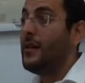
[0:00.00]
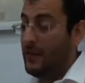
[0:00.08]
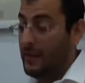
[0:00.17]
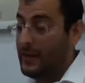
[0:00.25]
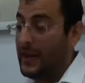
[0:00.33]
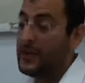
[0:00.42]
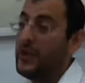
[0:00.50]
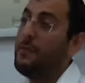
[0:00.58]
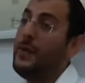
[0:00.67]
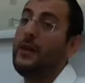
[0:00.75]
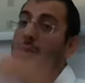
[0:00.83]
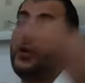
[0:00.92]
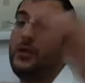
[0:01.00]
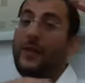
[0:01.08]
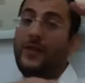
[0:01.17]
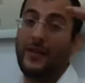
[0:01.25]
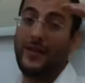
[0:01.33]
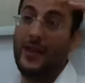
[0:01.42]
So in such a pit which you
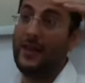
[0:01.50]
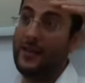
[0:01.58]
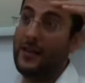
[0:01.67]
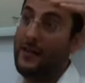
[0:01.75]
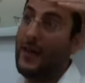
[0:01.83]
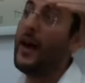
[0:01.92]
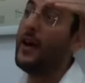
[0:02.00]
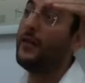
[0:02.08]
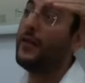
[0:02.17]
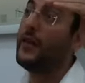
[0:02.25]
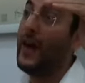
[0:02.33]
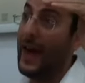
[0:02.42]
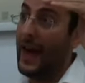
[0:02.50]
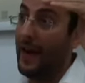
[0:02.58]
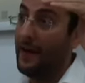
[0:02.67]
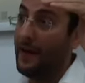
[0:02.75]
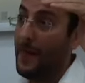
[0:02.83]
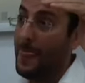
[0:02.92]
have six of, of, of air,
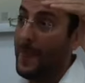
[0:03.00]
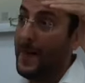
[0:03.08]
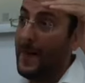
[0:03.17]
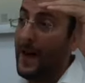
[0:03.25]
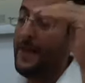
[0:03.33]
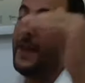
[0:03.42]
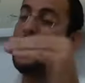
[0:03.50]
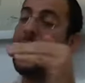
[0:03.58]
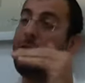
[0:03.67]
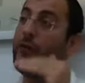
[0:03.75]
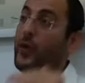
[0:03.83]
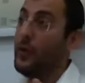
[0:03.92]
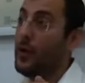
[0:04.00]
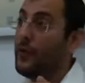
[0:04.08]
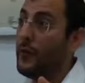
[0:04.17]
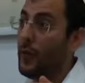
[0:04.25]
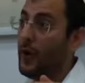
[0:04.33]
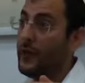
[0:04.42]
and then you have two
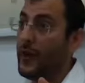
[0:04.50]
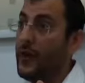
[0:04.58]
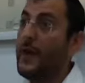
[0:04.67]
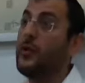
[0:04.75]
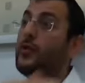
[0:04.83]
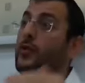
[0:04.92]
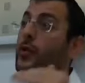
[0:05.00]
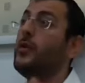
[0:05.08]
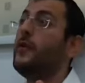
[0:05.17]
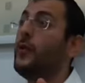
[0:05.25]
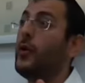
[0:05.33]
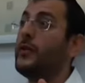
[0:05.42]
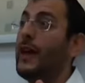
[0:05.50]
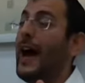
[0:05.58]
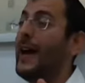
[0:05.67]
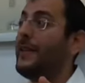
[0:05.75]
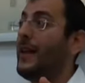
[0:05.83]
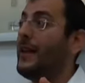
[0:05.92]
of water, those two of water
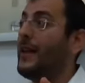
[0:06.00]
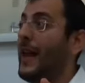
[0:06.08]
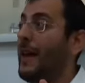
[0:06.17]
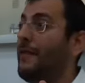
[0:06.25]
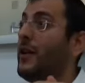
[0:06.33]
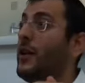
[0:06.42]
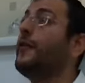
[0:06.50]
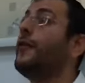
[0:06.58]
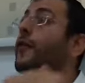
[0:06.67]
add hevel of